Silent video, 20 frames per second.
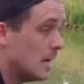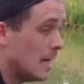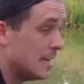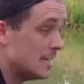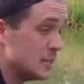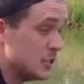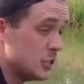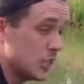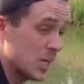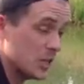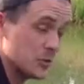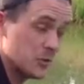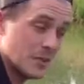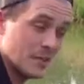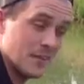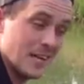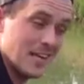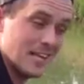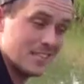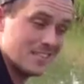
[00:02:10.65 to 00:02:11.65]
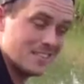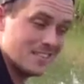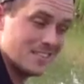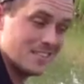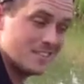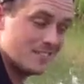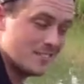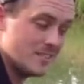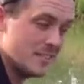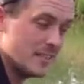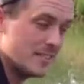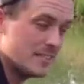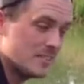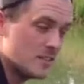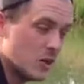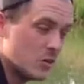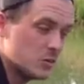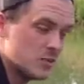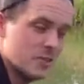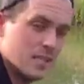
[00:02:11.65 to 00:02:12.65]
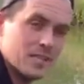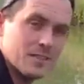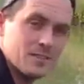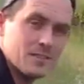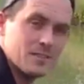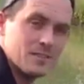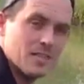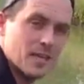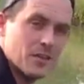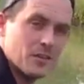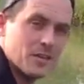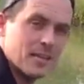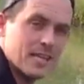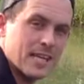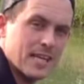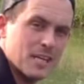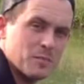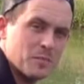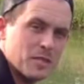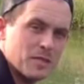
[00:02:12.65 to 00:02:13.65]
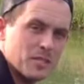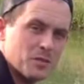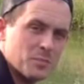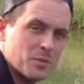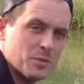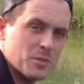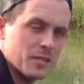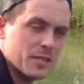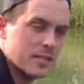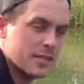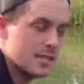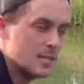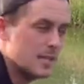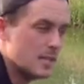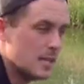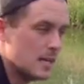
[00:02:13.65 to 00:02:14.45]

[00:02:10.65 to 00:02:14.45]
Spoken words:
Any shallower than that and they don't tend to settle, they get a bit spooky.